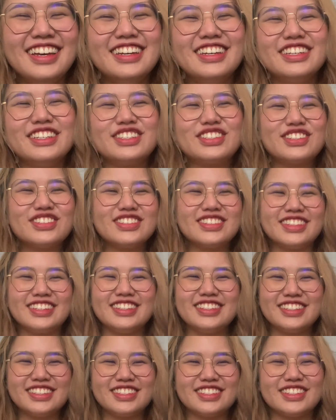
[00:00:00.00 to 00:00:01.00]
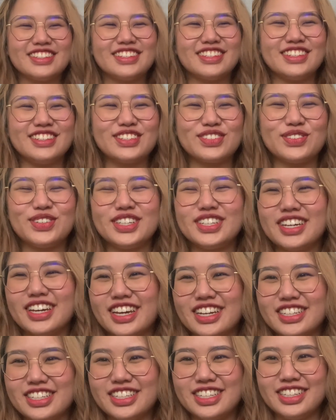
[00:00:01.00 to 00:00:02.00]
So this one I
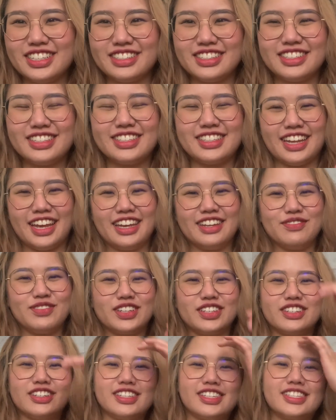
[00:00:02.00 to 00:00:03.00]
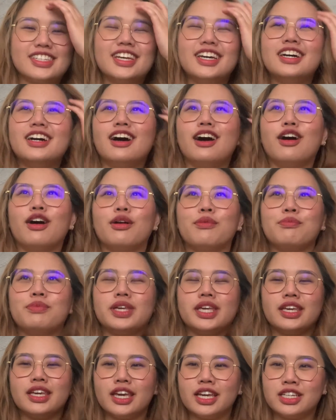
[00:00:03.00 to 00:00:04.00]
actually understand because
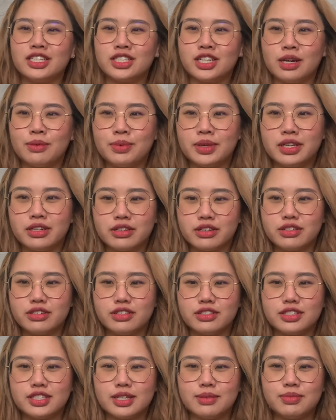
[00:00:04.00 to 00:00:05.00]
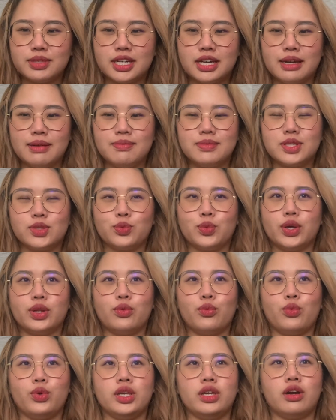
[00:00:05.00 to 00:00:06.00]
being a chubby girl, sometimes
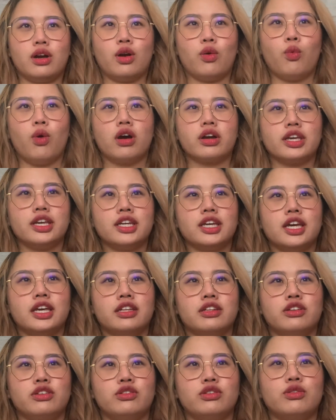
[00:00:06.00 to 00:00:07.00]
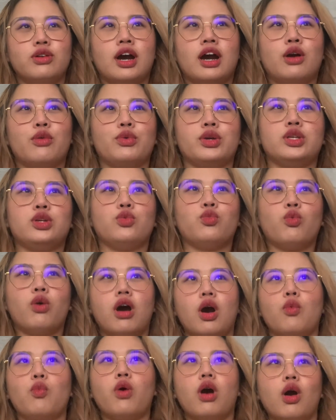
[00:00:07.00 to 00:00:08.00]
when we are walking and you know how when you
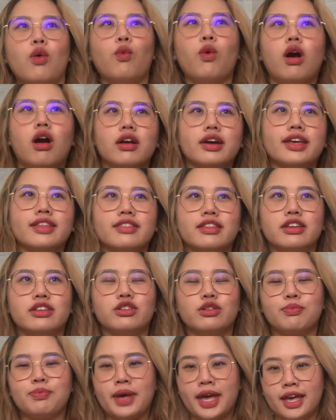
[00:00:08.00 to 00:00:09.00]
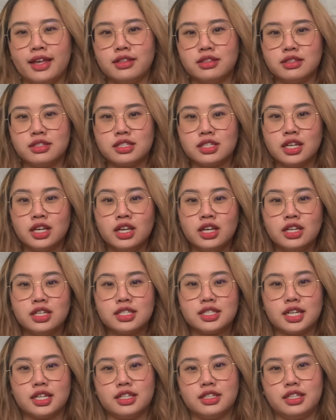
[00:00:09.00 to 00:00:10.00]
walk and then your pants
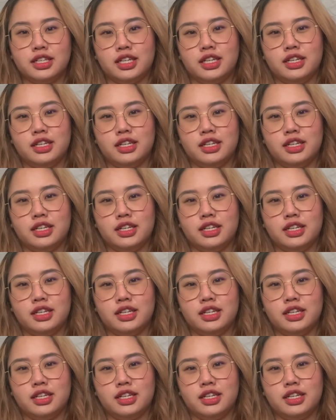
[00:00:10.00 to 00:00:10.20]
suddenly